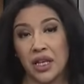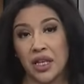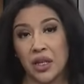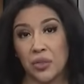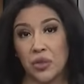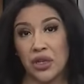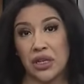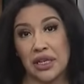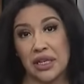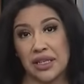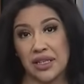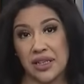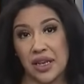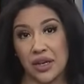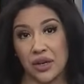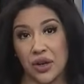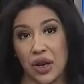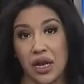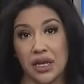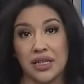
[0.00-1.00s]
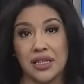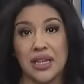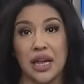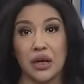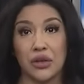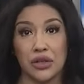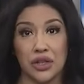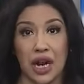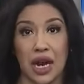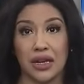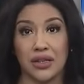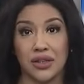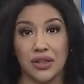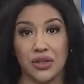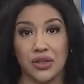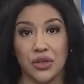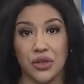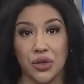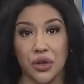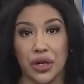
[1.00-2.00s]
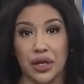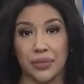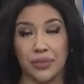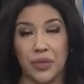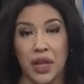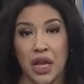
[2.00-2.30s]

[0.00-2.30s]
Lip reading: Community Center on South Jackson Street.